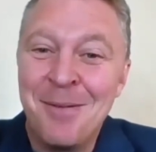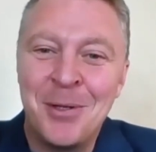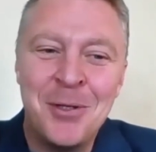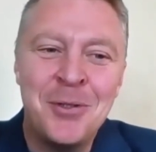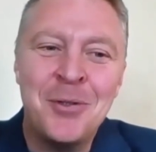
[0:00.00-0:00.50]

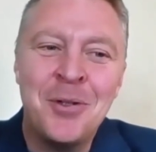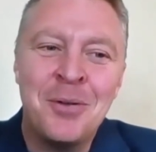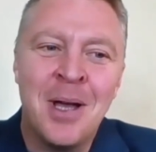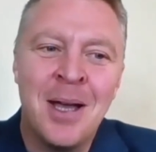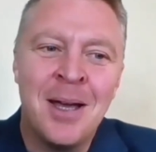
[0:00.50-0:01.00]
Do you
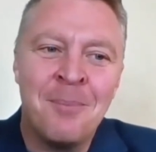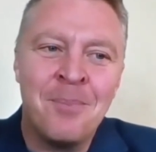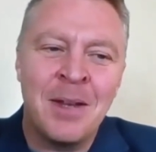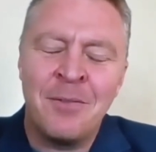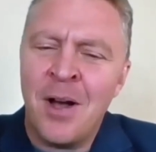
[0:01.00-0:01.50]
do
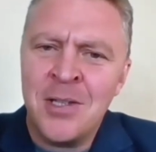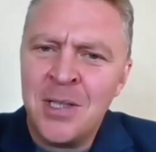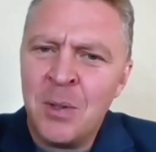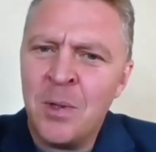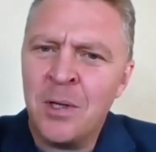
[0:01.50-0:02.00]

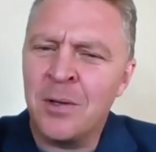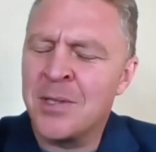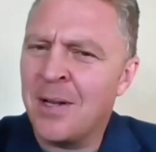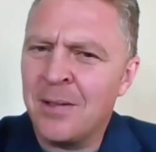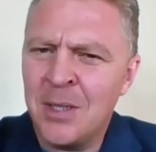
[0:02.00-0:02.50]
advisory work,
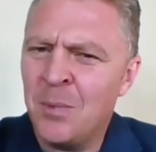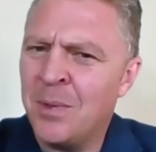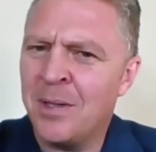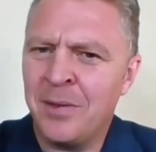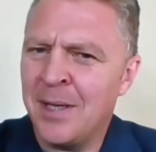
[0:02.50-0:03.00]
consulting
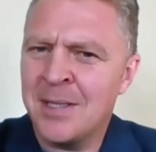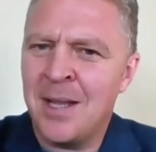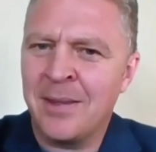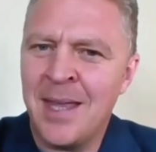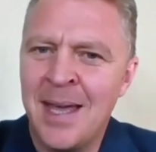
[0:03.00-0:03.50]
work, things
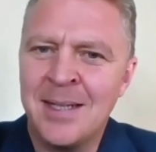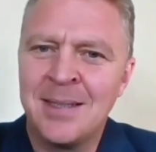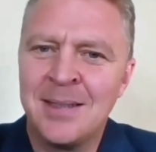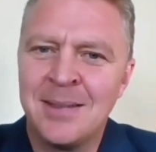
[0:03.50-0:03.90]
like that?